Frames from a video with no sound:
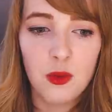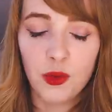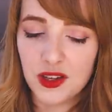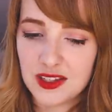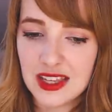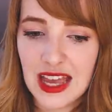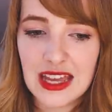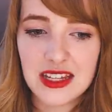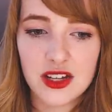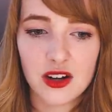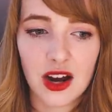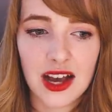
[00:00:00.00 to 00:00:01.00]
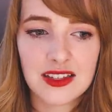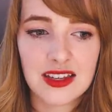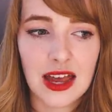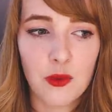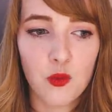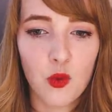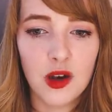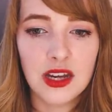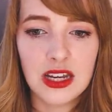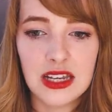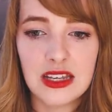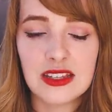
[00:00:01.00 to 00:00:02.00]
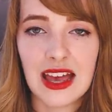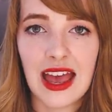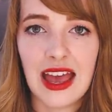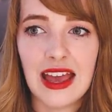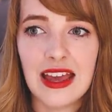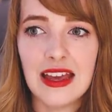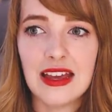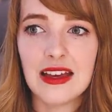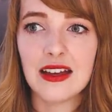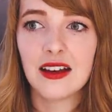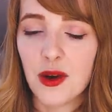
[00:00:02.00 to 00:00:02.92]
one is the antichrist, and one is a...